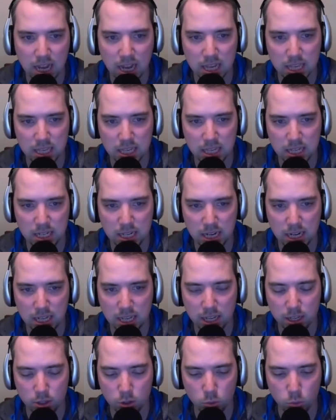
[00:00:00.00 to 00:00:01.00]
He did
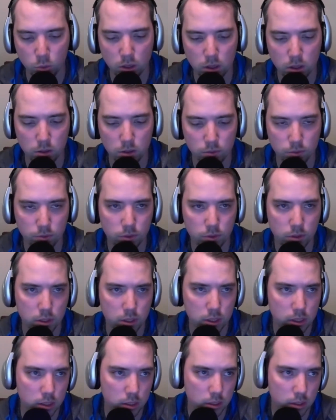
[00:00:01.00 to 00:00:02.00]
get 12
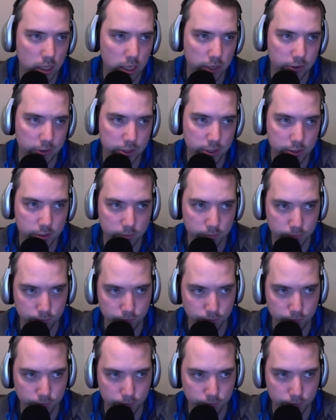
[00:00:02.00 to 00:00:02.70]
carries.